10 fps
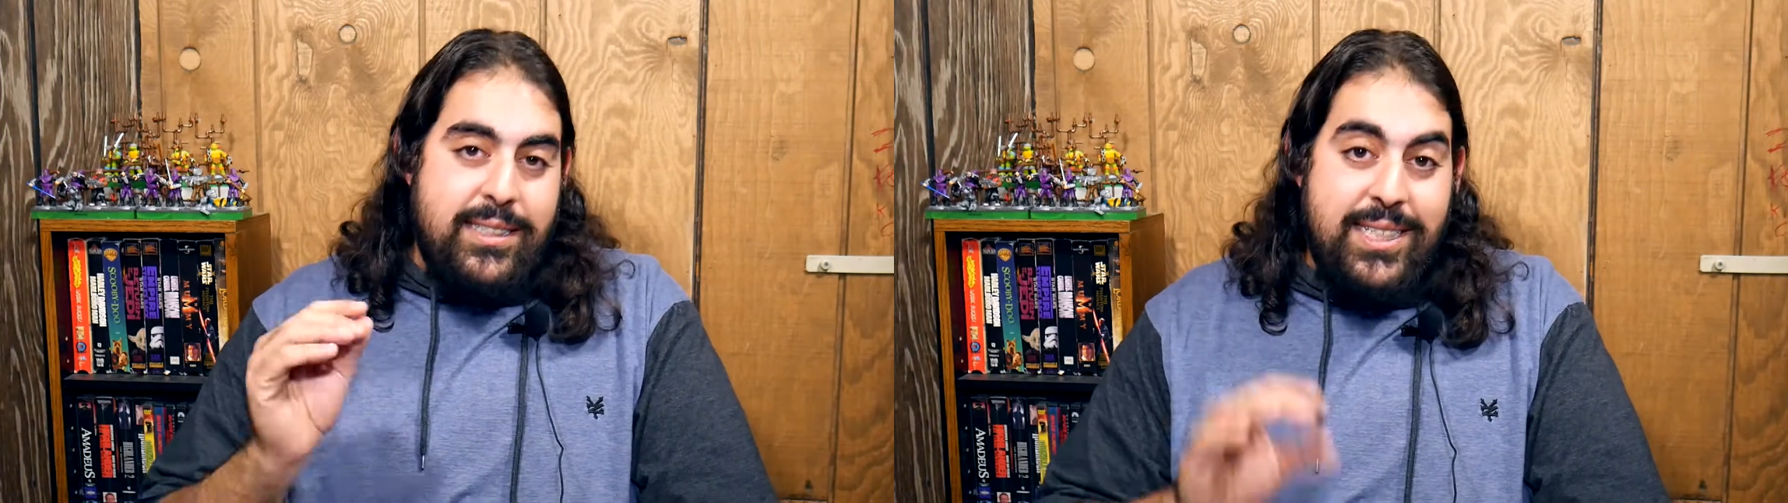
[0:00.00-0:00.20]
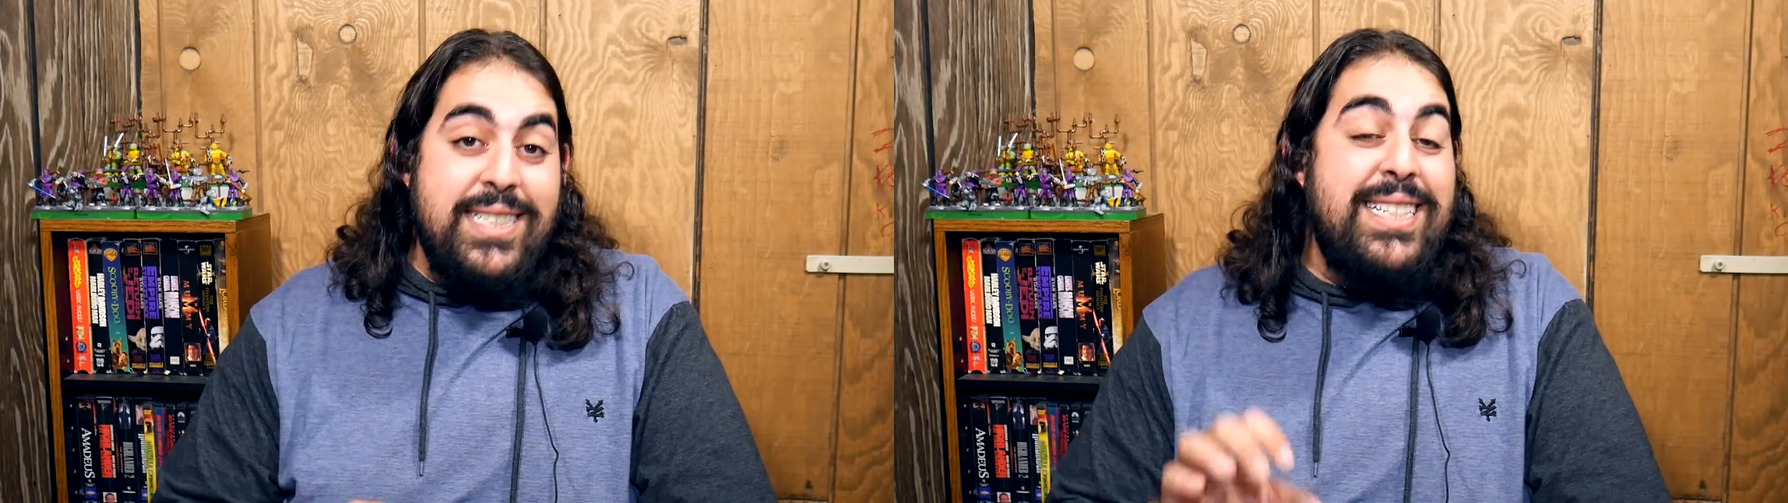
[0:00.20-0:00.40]

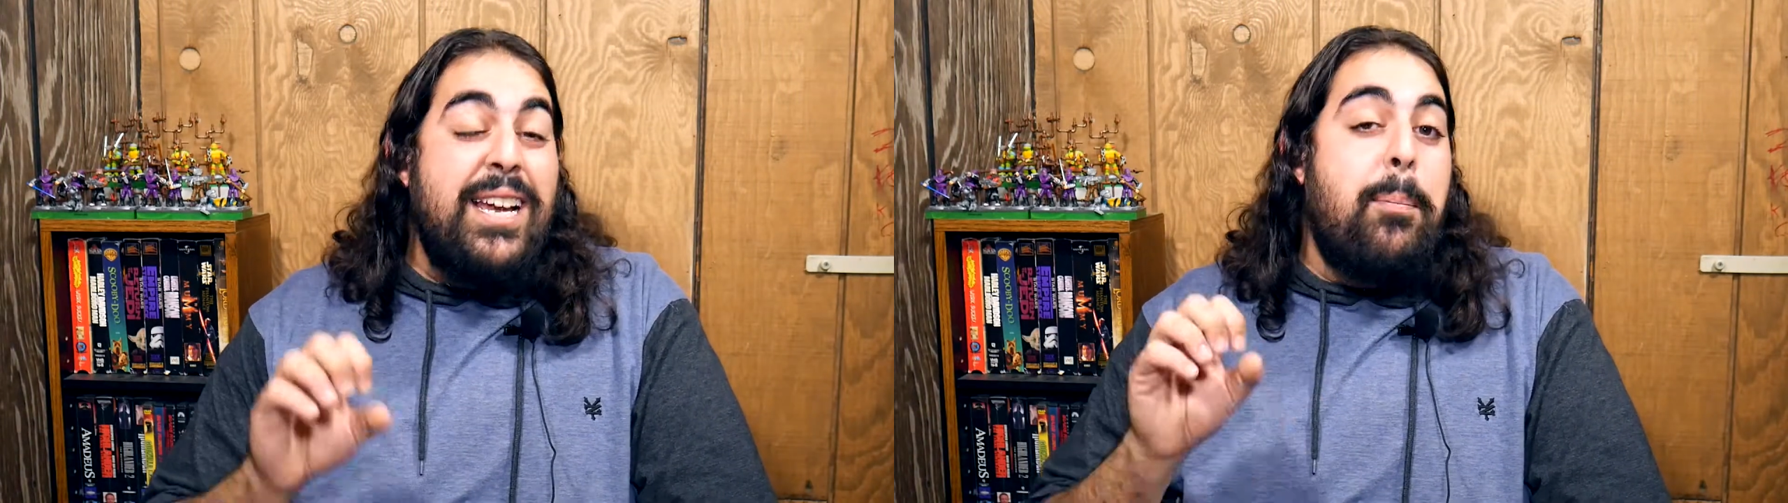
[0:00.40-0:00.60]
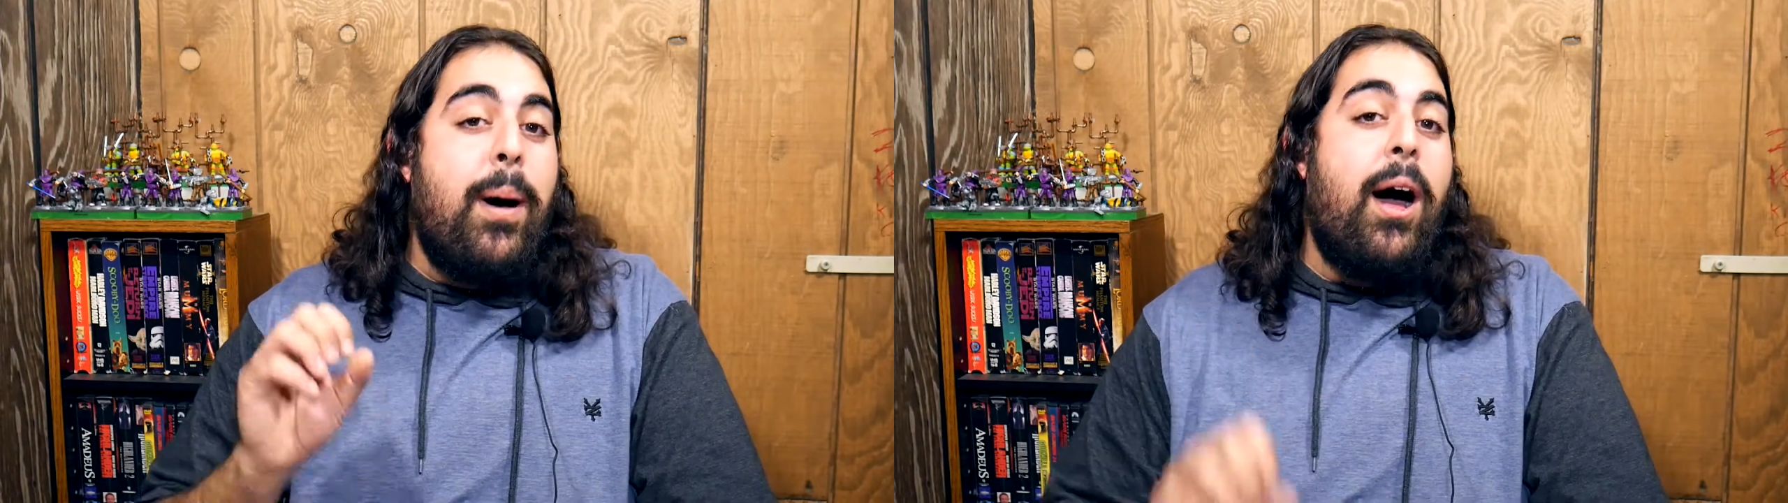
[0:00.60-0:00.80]
Disney
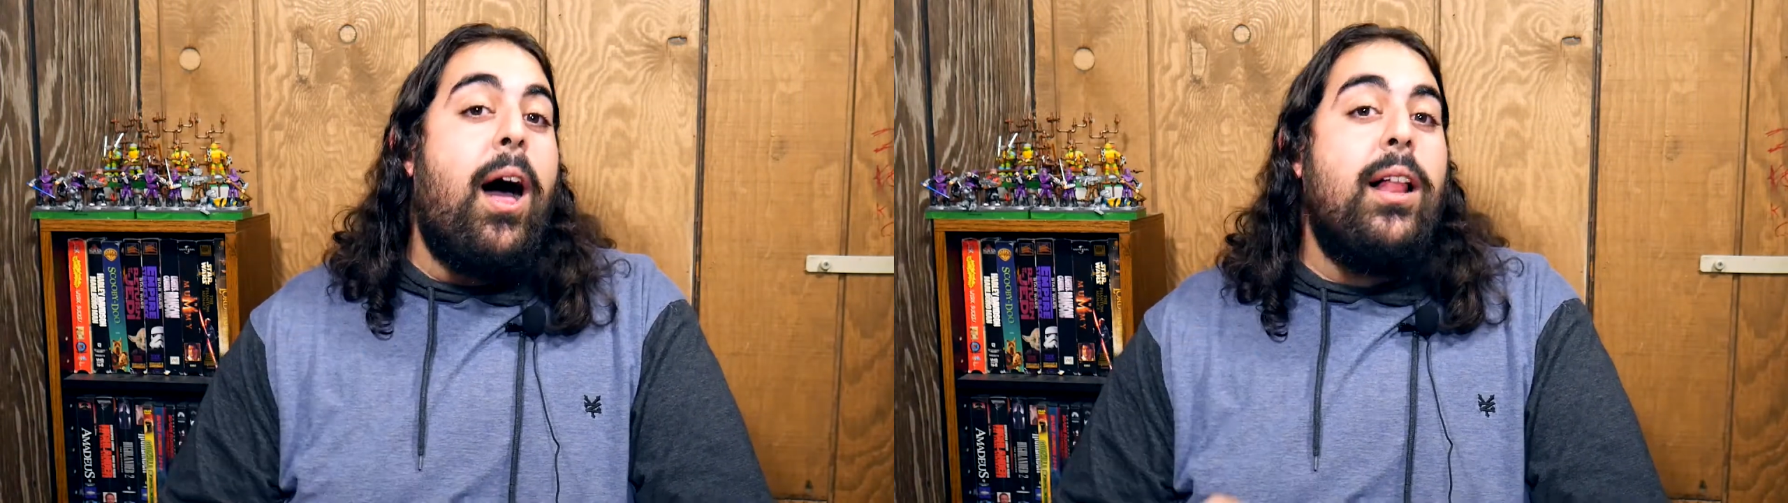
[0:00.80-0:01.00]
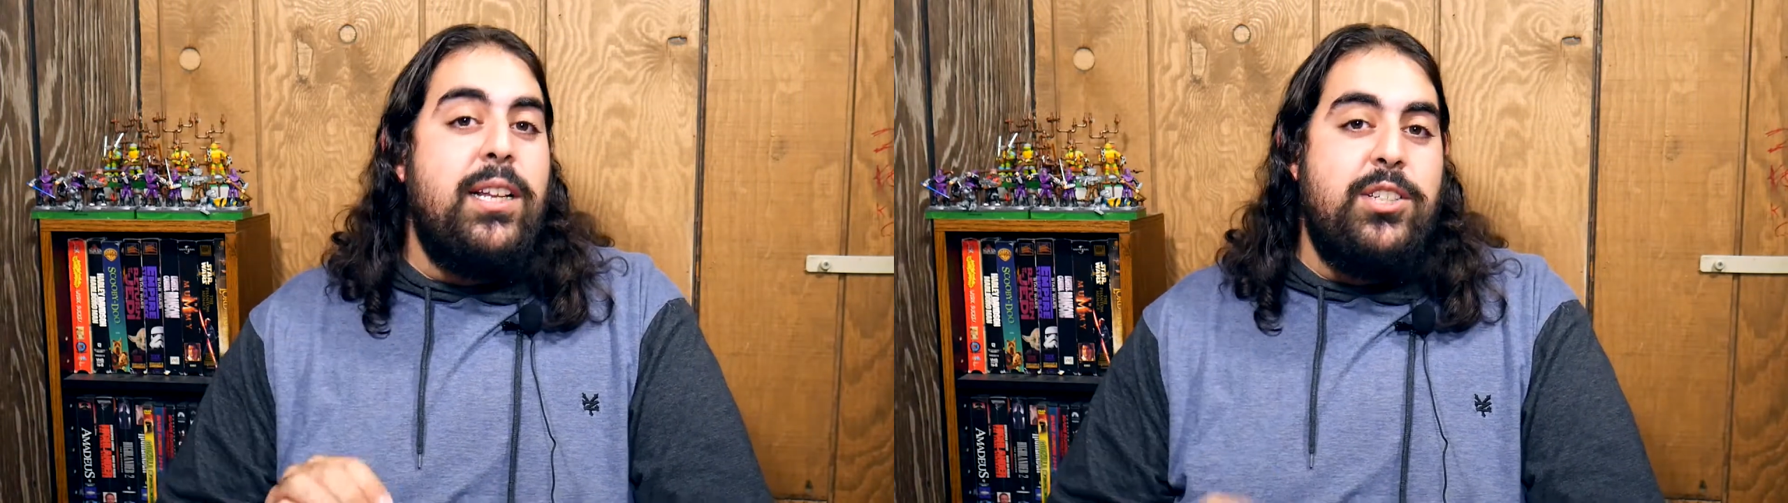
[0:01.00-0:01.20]

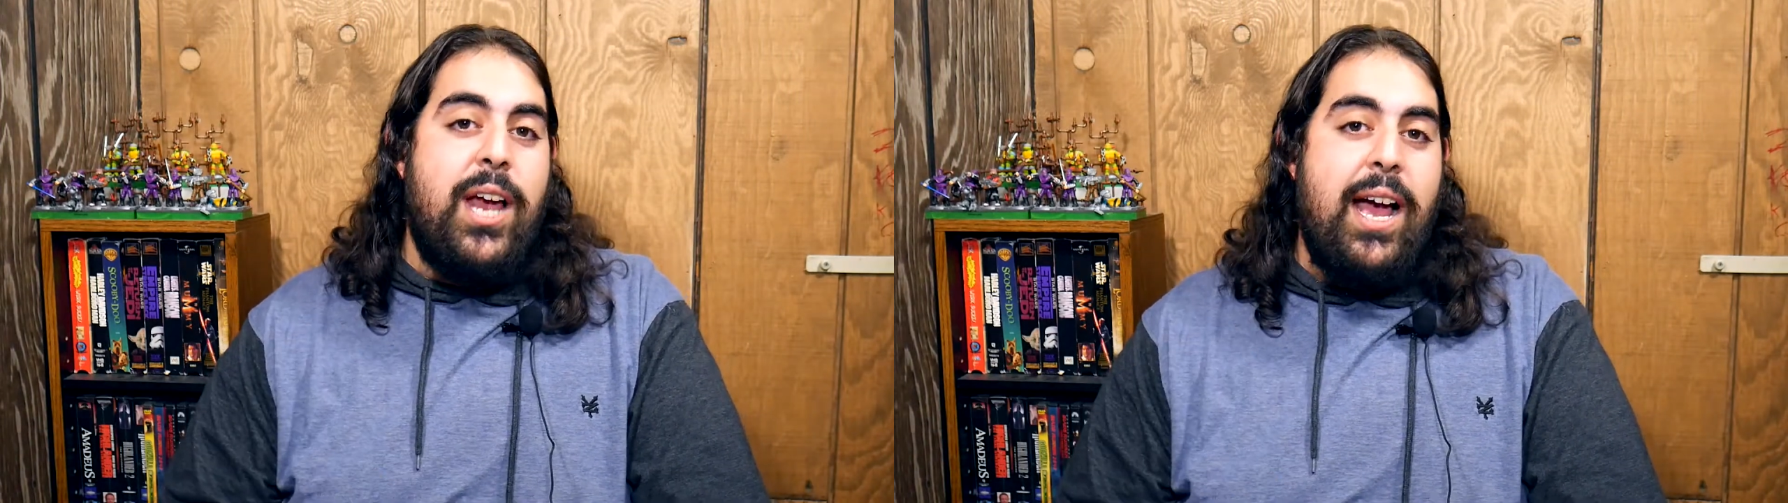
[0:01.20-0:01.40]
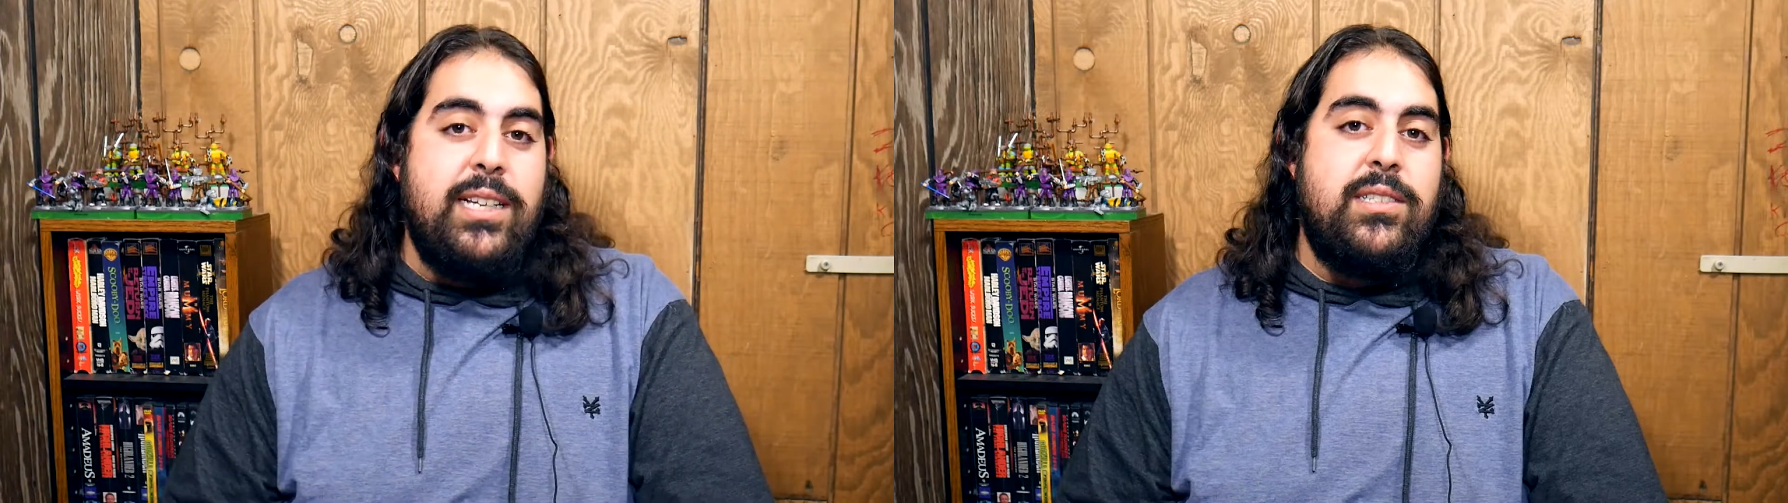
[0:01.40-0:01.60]

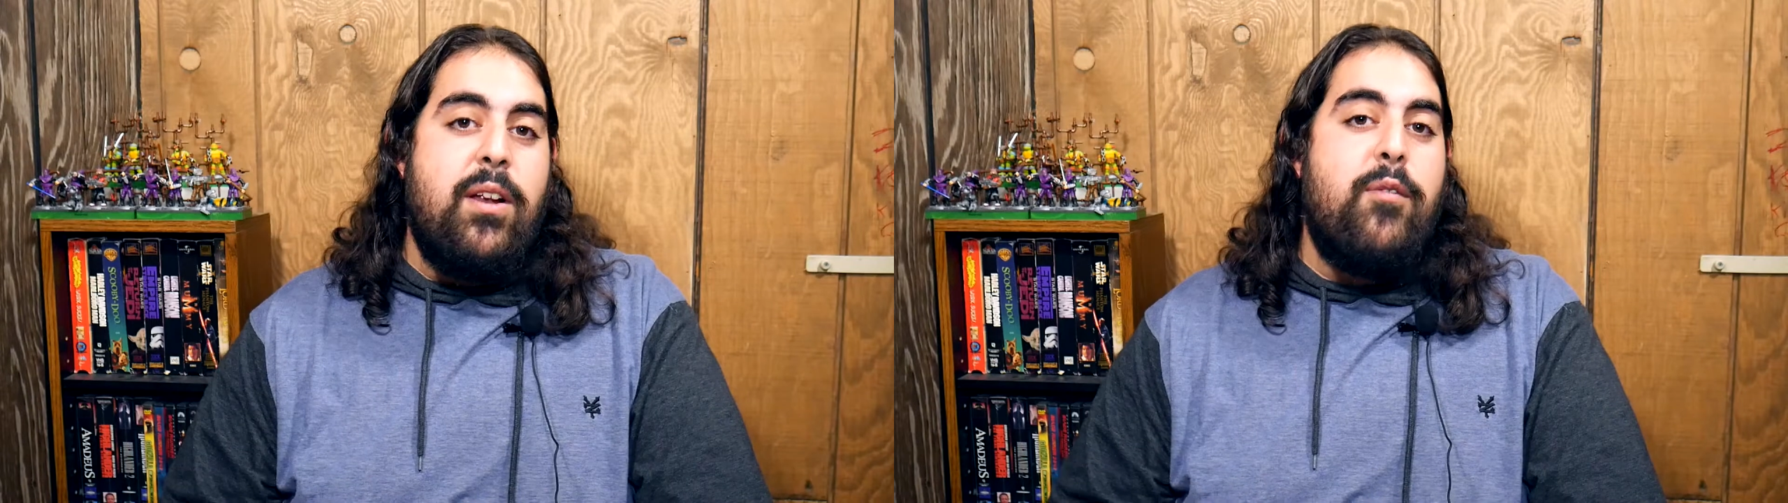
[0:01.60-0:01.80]
apologized